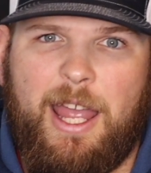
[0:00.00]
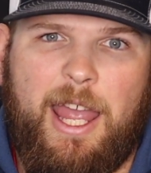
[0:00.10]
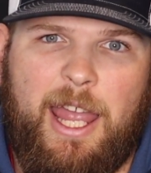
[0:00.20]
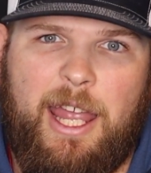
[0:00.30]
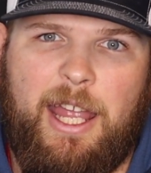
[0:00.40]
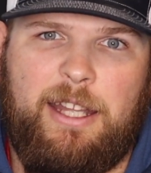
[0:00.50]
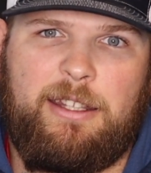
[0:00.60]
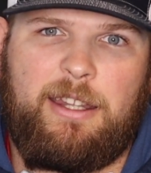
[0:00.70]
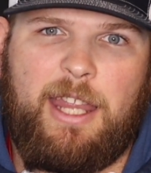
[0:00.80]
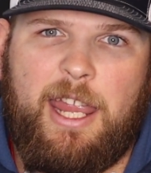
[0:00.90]
and
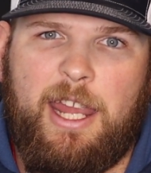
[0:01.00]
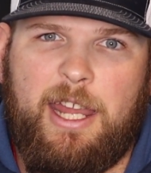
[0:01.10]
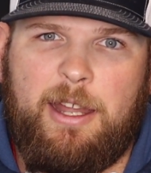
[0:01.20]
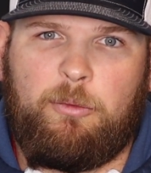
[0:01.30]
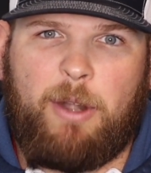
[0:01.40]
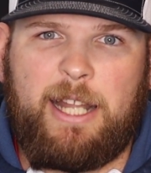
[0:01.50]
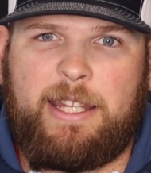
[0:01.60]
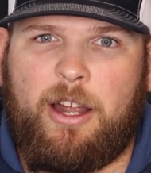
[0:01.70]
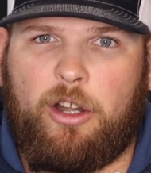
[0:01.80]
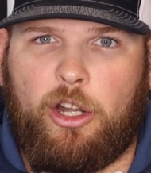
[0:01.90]
they write
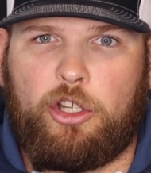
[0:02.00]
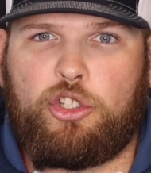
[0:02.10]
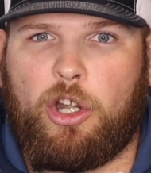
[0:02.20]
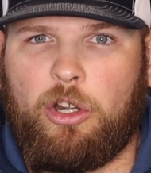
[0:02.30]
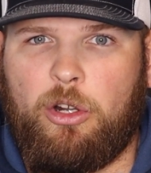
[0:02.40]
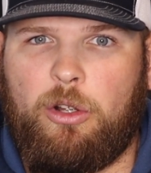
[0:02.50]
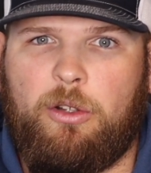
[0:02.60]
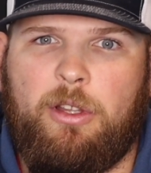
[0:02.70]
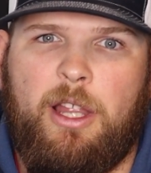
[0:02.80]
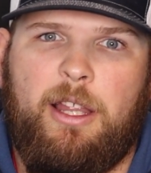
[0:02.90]
down on a
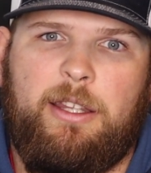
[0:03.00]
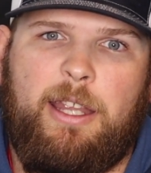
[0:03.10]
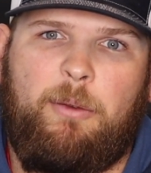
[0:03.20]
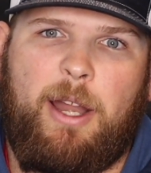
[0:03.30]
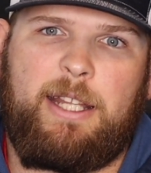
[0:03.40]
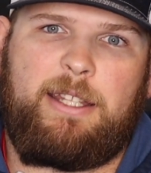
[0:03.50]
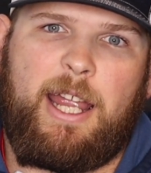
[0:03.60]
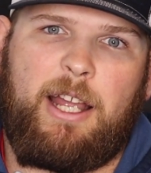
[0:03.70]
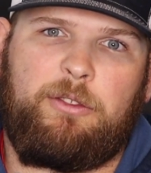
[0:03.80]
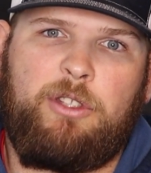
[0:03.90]
journal, they write
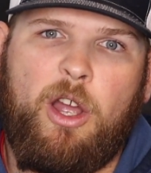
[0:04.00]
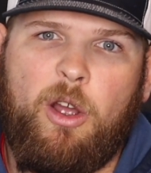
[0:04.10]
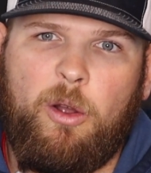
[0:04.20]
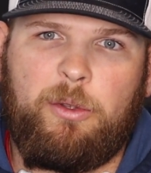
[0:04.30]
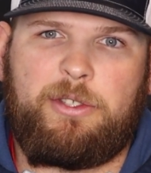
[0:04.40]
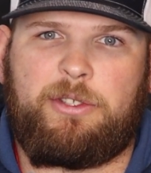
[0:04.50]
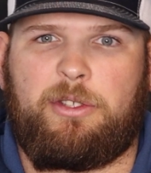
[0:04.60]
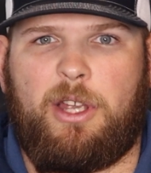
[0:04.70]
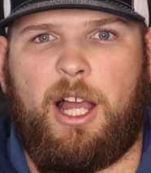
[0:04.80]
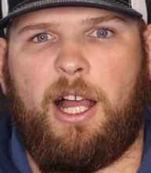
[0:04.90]
down notes,